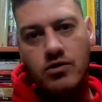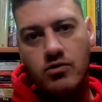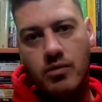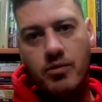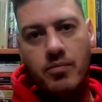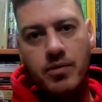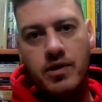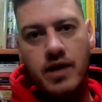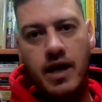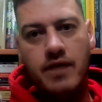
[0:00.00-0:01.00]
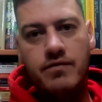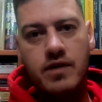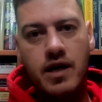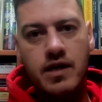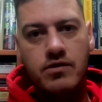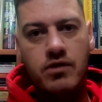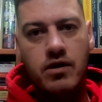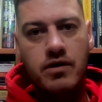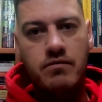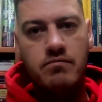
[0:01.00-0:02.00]
to a property advertised
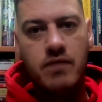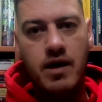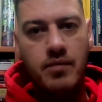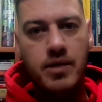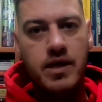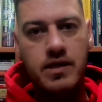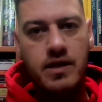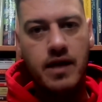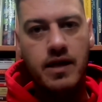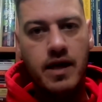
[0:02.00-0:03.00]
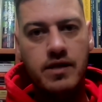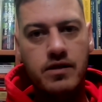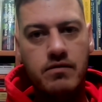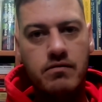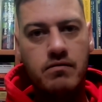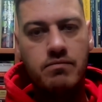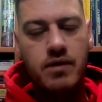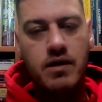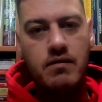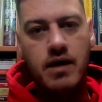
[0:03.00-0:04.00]
on a big estate
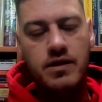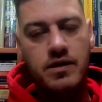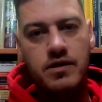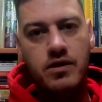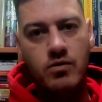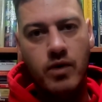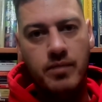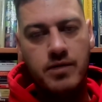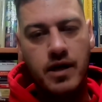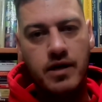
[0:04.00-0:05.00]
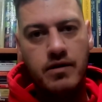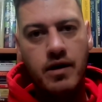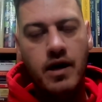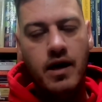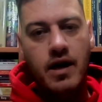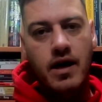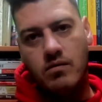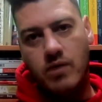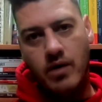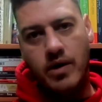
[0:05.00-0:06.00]
agency website.
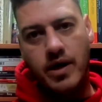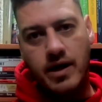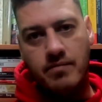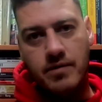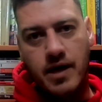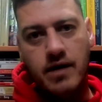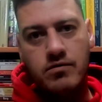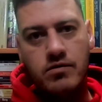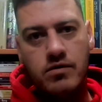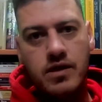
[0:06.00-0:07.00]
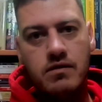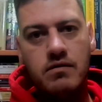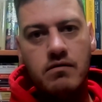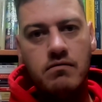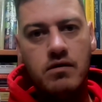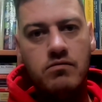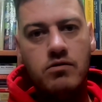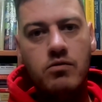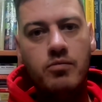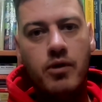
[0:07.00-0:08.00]
What I want to come down to is
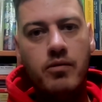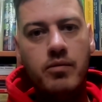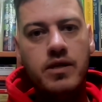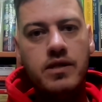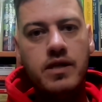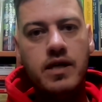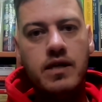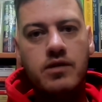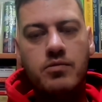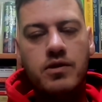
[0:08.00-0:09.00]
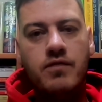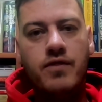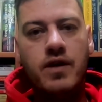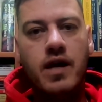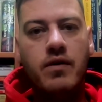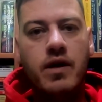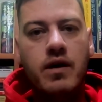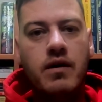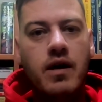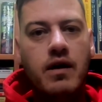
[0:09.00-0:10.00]
you will probably see in a specific
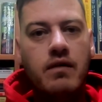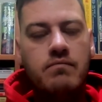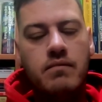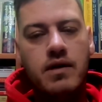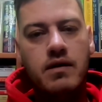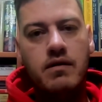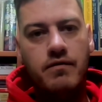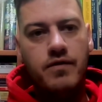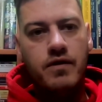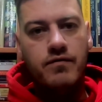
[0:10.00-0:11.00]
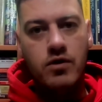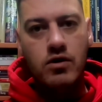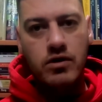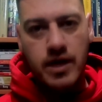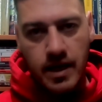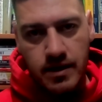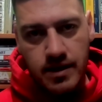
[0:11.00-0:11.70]
area, if you're looking at a